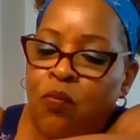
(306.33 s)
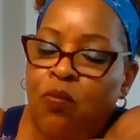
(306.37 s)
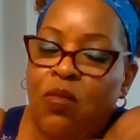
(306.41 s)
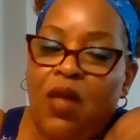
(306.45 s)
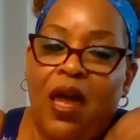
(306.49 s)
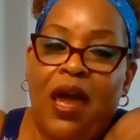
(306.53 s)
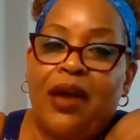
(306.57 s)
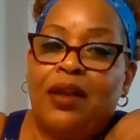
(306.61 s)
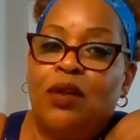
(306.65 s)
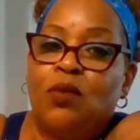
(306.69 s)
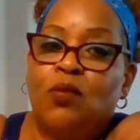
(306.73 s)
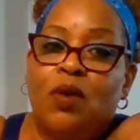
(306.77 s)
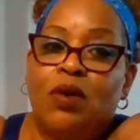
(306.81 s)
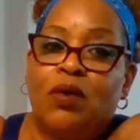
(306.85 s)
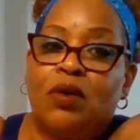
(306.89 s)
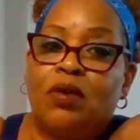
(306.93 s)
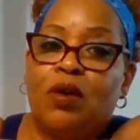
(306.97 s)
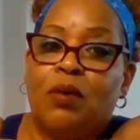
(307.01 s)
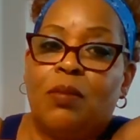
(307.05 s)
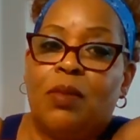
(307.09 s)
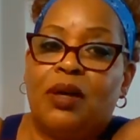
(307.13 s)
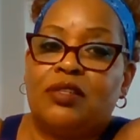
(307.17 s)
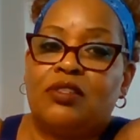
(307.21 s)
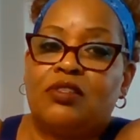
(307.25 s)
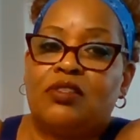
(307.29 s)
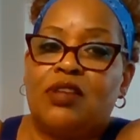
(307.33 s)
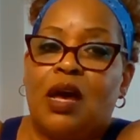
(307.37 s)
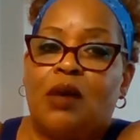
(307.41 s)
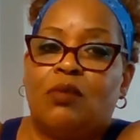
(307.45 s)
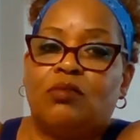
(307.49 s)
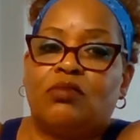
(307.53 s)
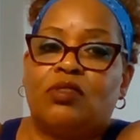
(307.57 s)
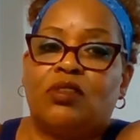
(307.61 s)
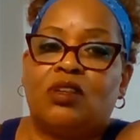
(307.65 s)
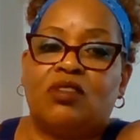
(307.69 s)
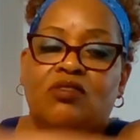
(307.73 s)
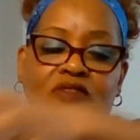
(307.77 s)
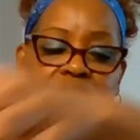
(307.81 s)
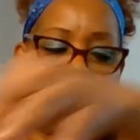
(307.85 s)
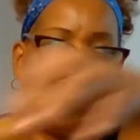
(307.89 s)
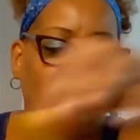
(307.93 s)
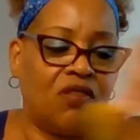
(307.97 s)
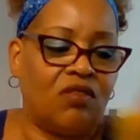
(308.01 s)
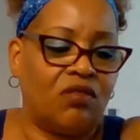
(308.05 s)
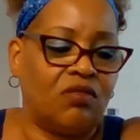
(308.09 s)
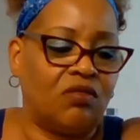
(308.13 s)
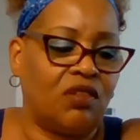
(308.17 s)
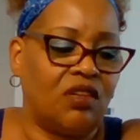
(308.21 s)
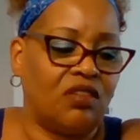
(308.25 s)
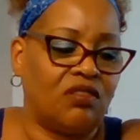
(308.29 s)
I didn't want it on my sandwich because, you know,
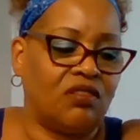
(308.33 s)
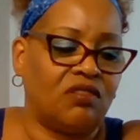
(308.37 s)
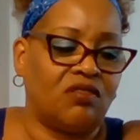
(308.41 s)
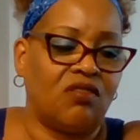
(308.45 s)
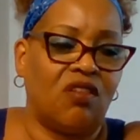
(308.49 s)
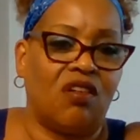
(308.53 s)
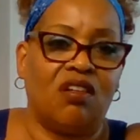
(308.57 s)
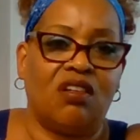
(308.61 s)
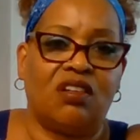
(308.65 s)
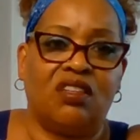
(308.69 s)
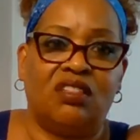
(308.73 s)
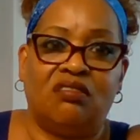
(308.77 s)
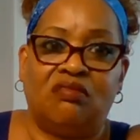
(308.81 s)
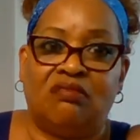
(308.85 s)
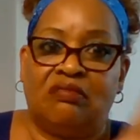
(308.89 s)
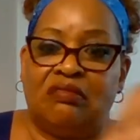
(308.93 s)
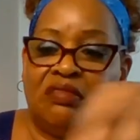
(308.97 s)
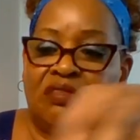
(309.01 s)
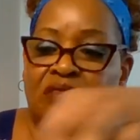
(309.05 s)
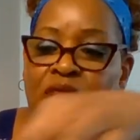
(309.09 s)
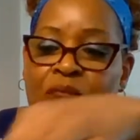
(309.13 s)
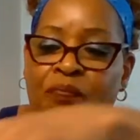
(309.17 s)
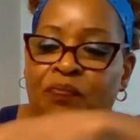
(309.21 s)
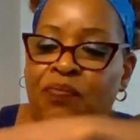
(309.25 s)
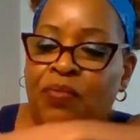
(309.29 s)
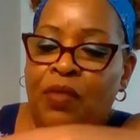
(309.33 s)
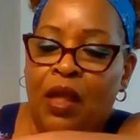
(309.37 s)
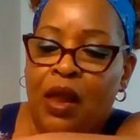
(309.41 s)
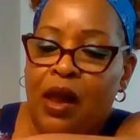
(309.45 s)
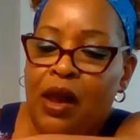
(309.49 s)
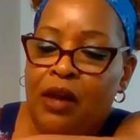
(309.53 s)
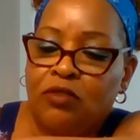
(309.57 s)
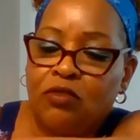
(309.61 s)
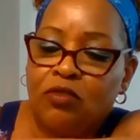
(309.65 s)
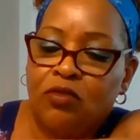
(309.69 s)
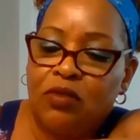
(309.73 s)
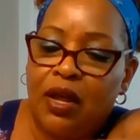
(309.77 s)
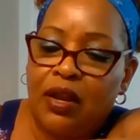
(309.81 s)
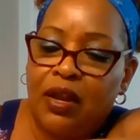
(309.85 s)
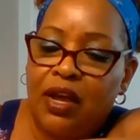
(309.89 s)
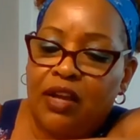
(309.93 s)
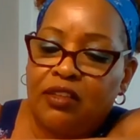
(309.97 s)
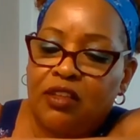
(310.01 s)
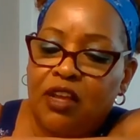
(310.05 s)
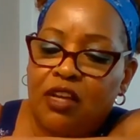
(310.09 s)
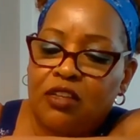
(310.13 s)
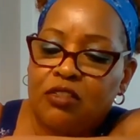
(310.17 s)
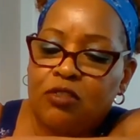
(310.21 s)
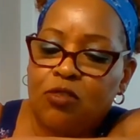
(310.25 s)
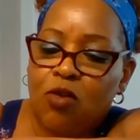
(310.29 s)
it gets soggy. I do not like
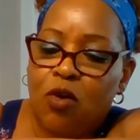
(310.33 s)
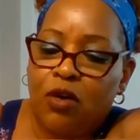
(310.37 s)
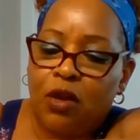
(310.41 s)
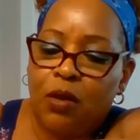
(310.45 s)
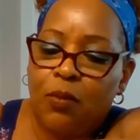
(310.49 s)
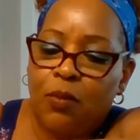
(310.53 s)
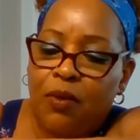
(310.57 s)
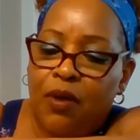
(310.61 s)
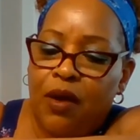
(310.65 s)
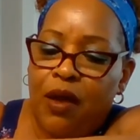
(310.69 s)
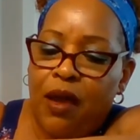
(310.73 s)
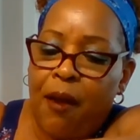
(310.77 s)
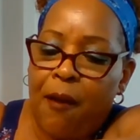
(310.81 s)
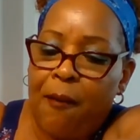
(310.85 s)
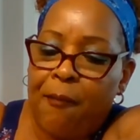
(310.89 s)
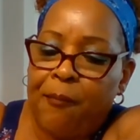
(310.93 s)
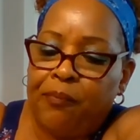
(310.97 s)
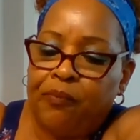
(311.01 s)
that soggy bread.